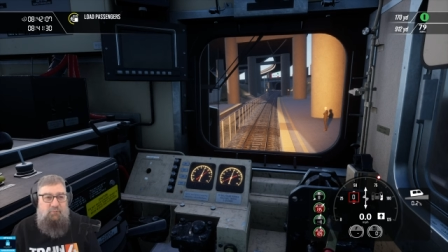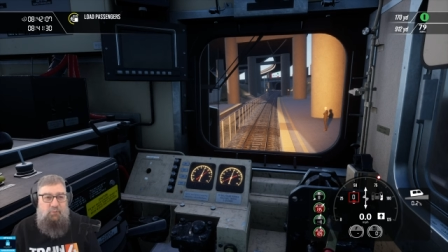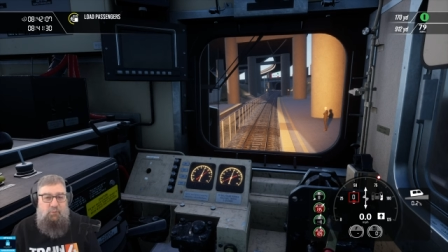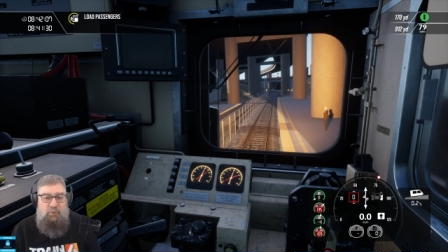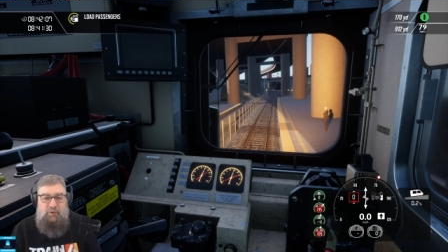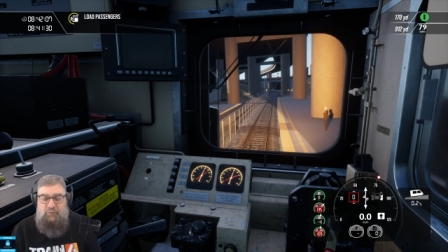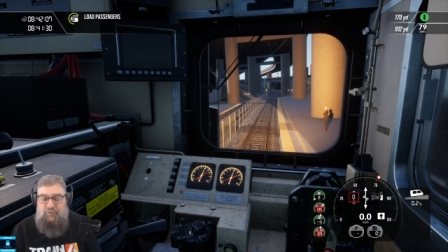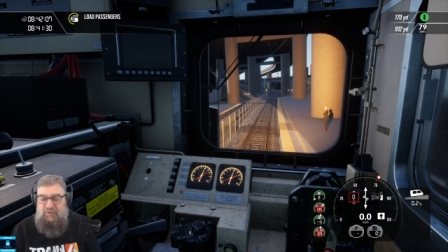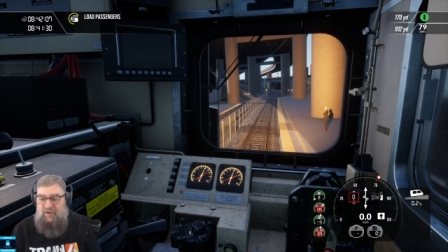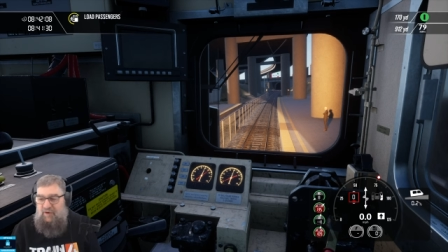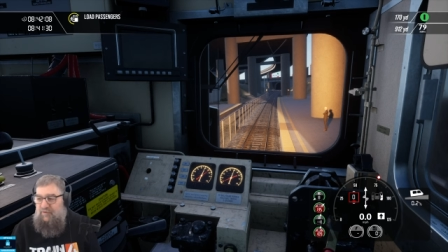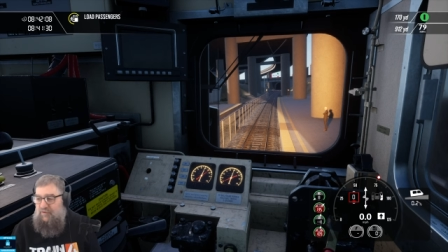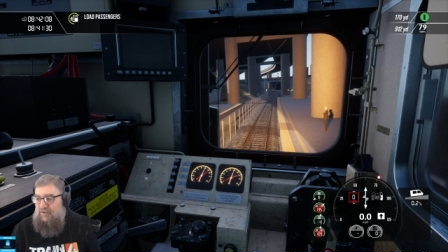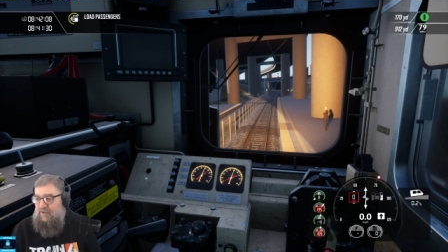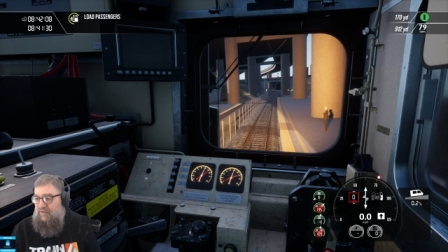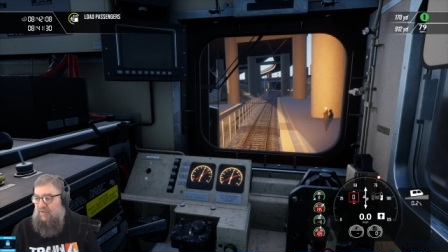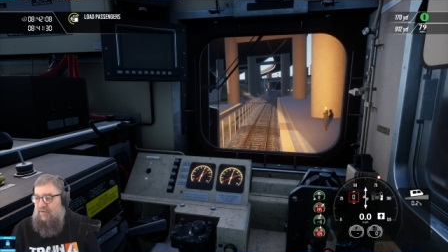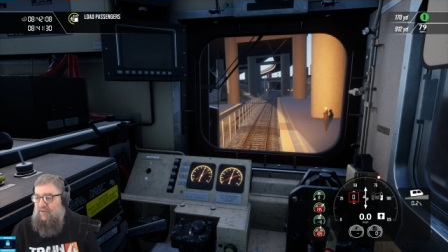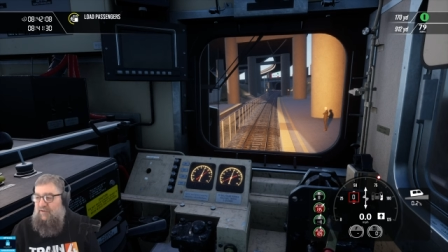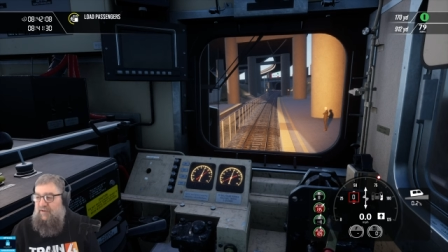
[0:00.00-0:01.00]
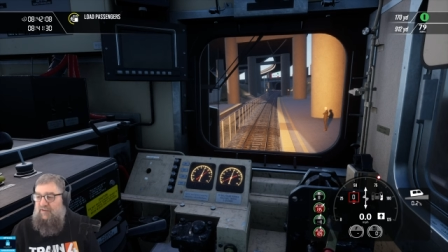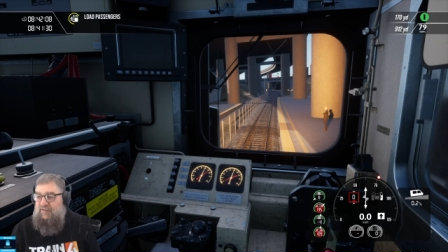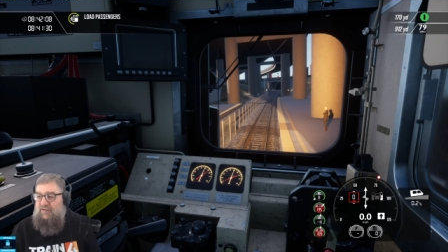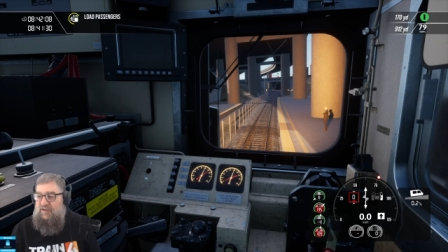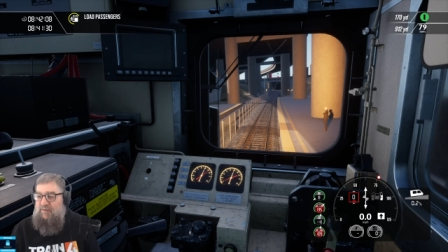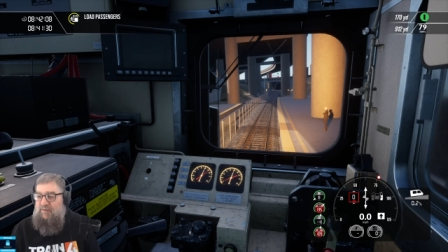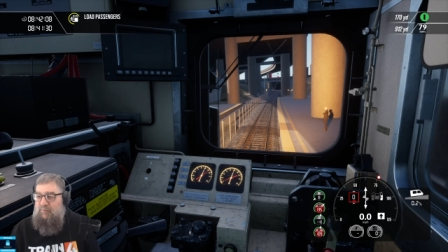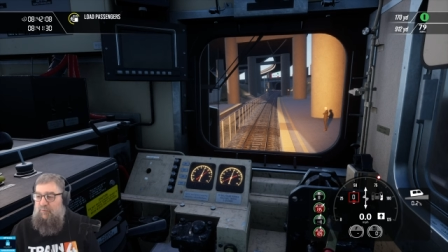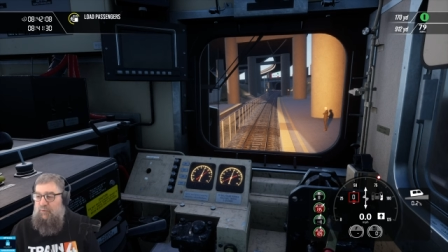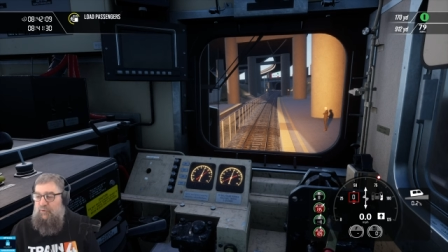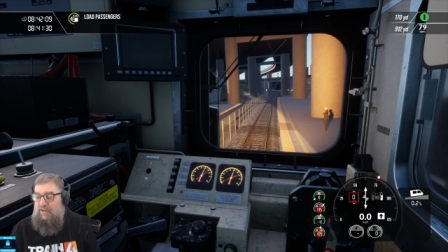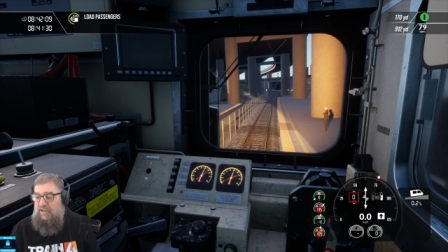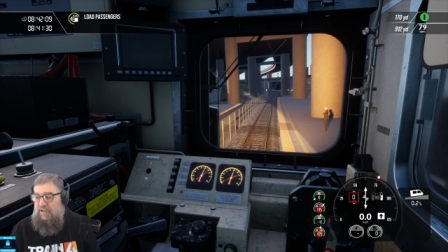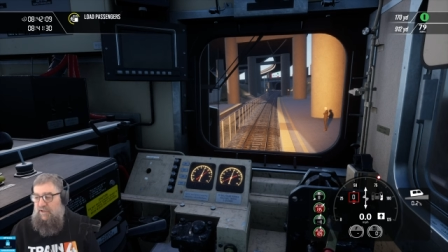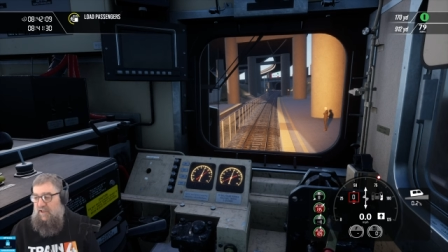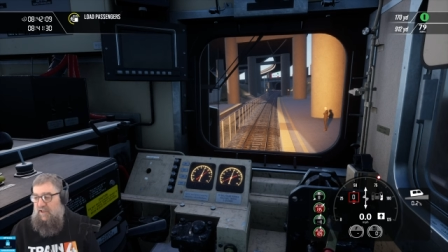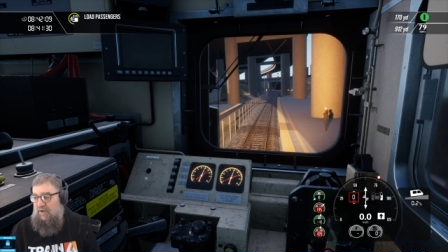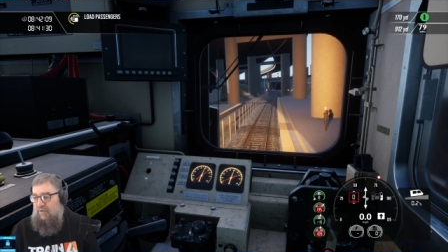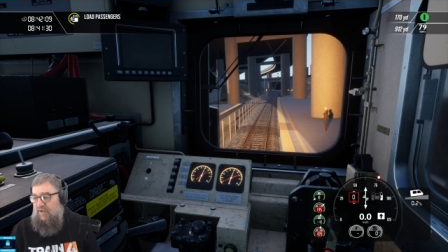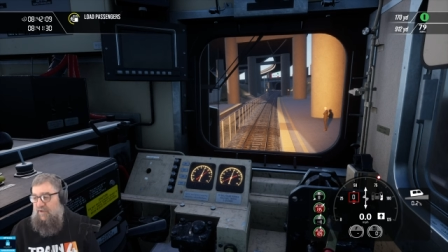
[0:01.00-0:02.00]
Will's actually a DTG employee
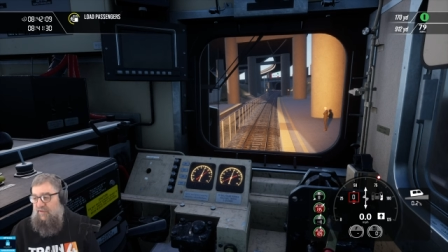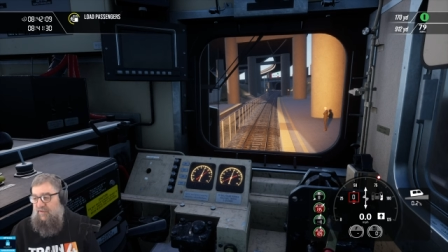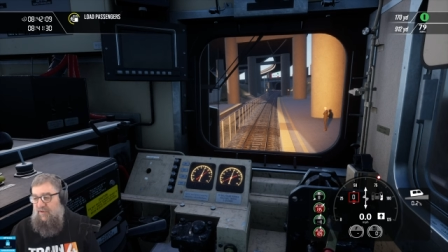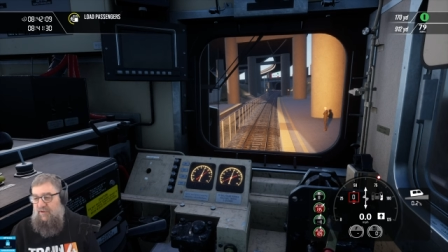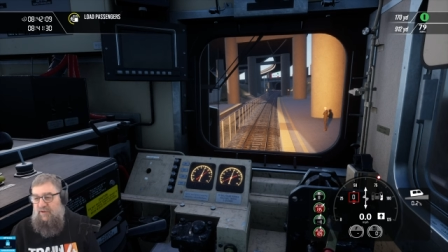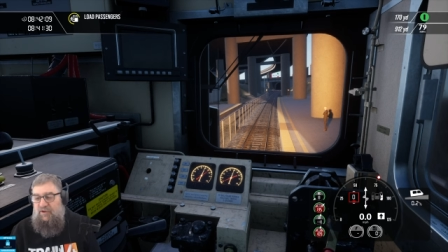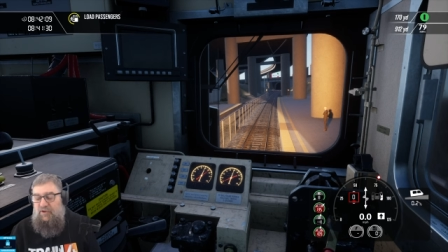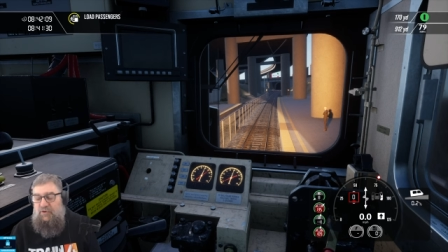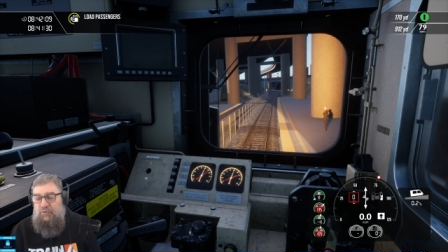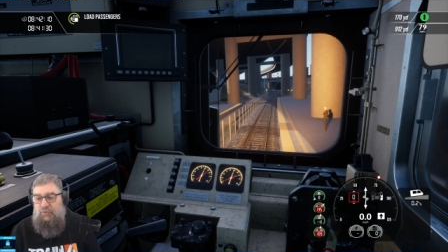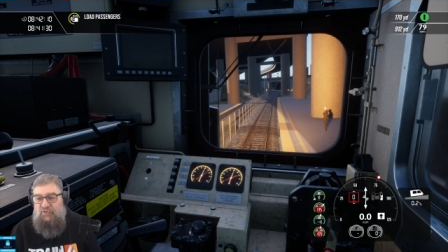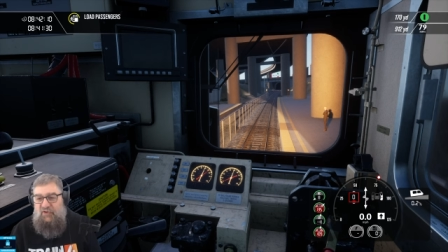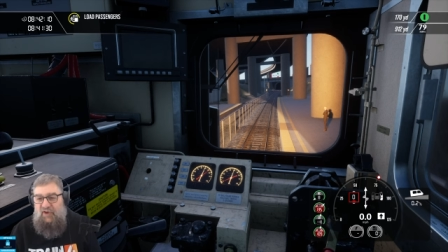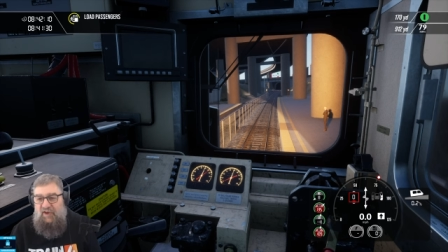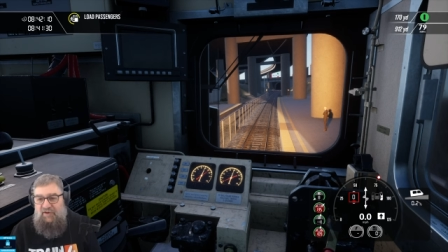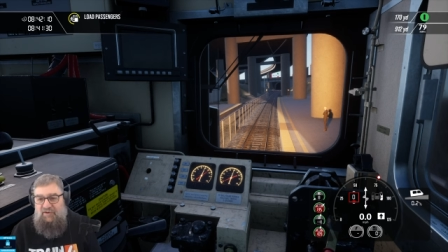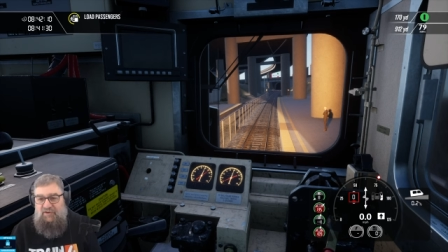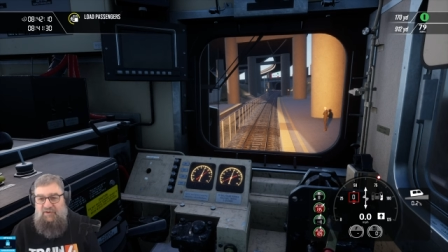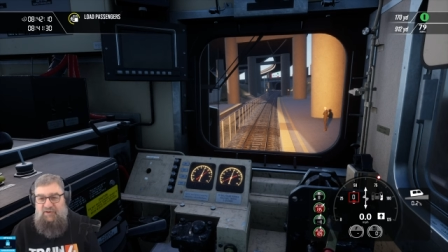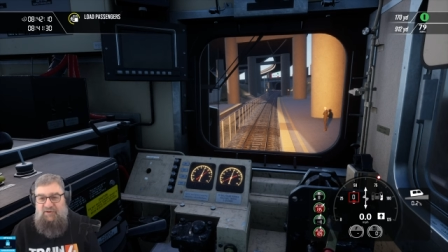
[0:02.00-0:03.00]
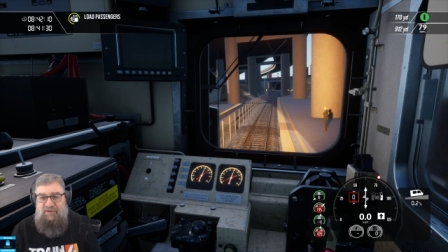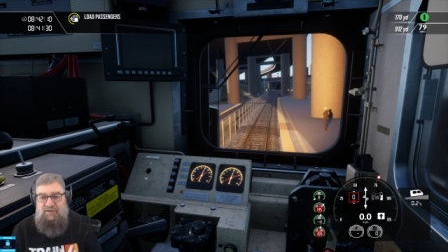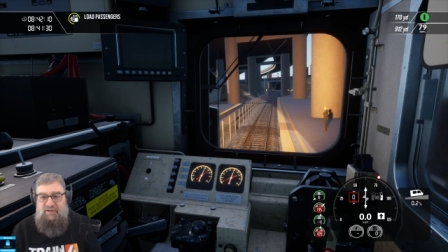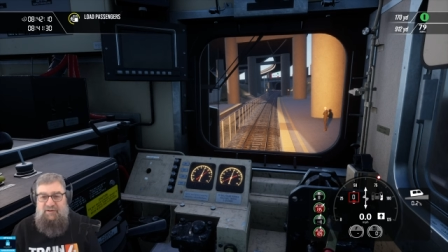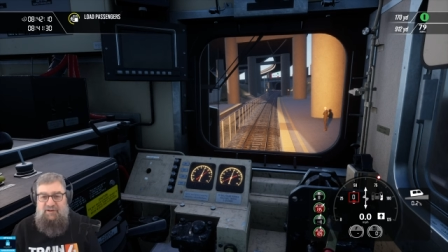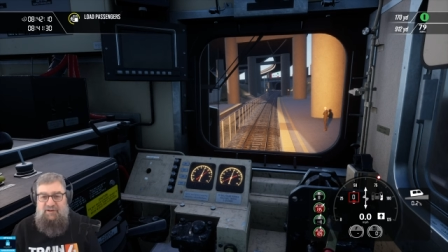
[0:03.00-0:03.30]
now, and he's had a huge hand in